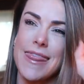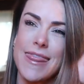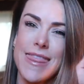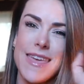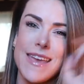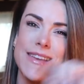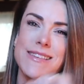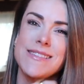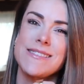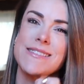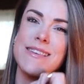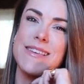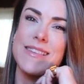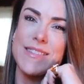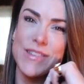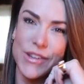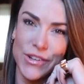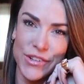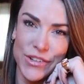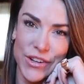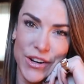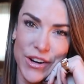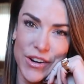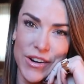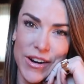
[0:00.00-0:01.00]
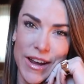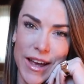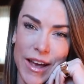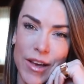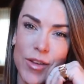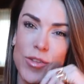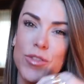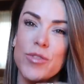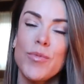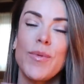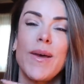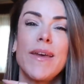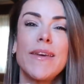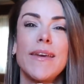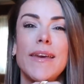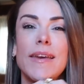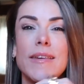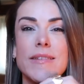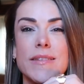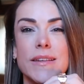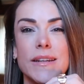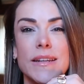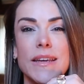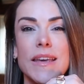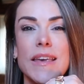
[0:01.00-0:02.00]
This isn't her house. Well,
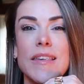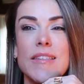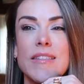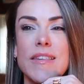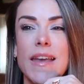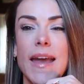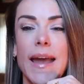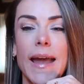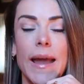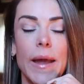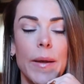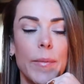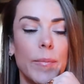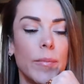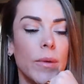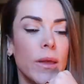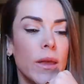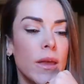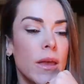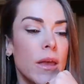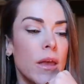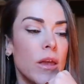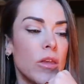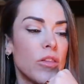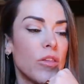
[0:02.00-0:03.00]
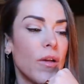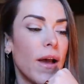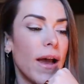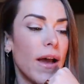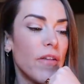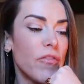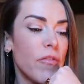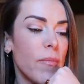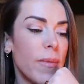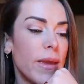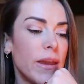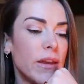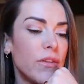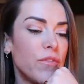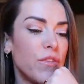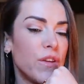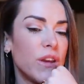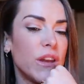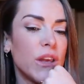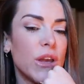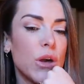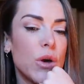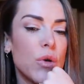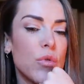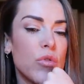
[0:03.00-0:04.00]
yes it is. So I haven't made a
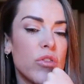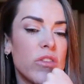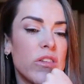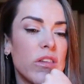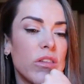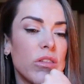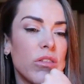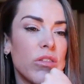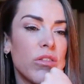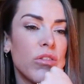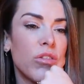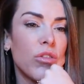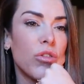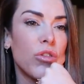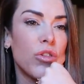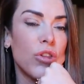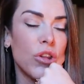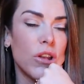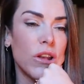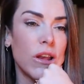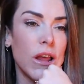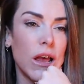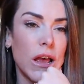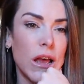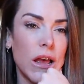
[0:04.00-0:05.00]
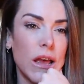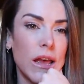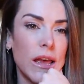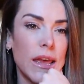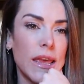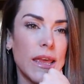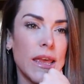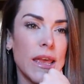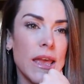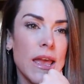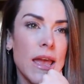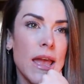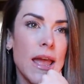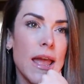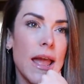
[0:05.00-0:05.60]
video since July.